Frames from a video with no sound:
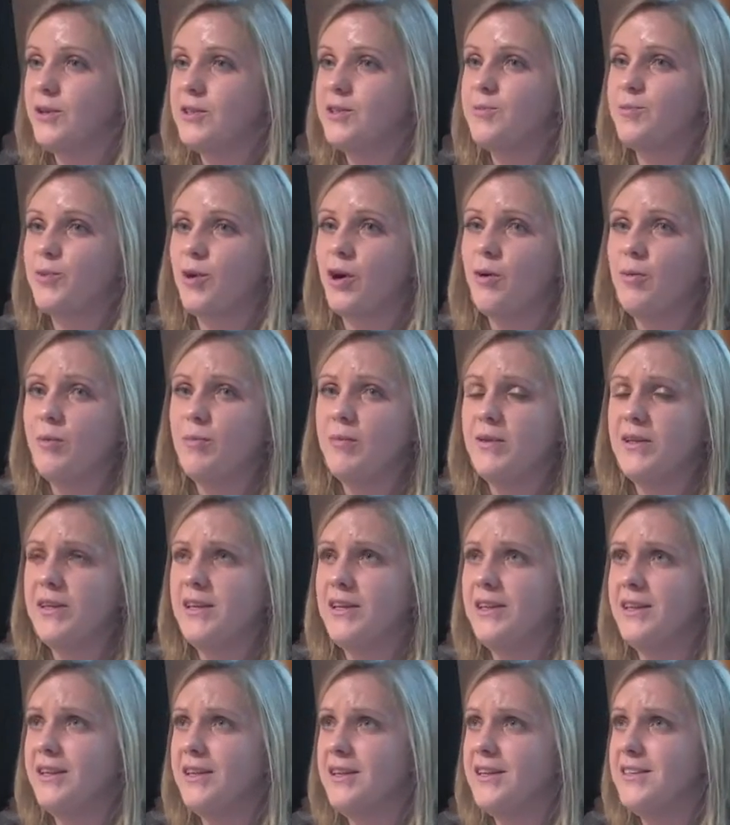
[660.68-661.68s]
was
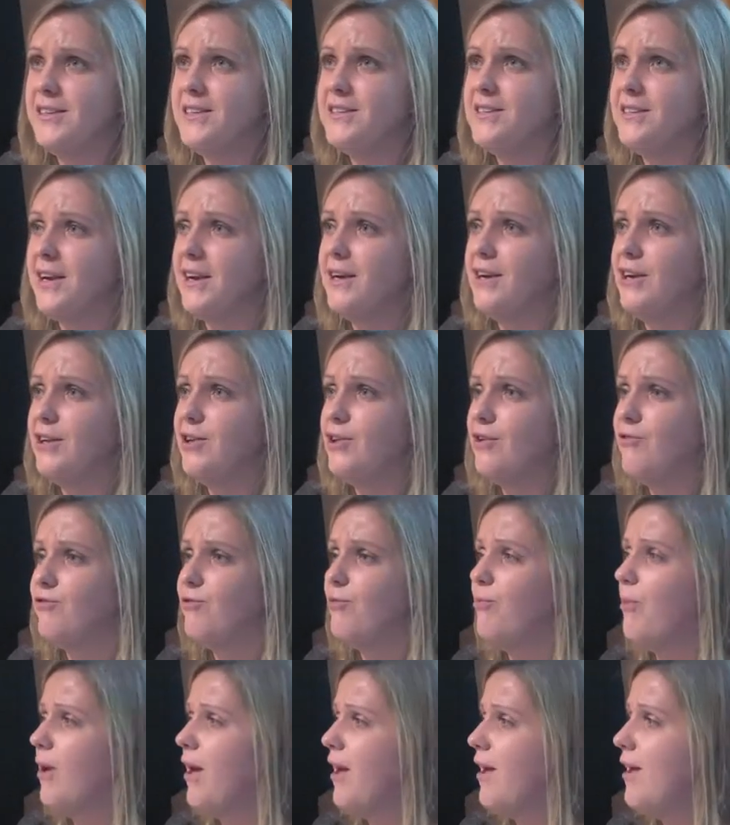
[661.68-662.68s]
probably the 2nd
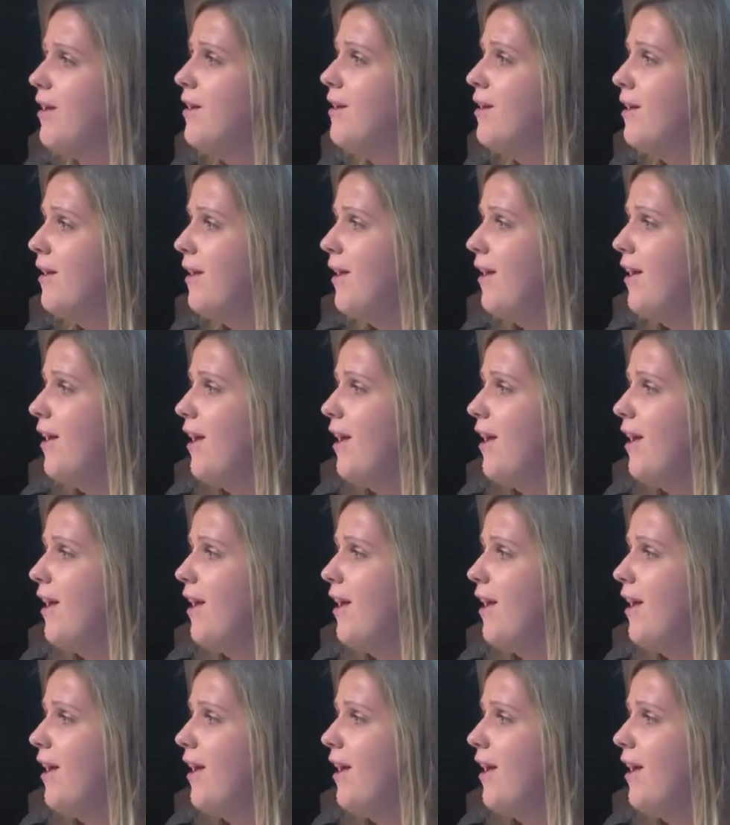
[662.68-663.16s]
of May,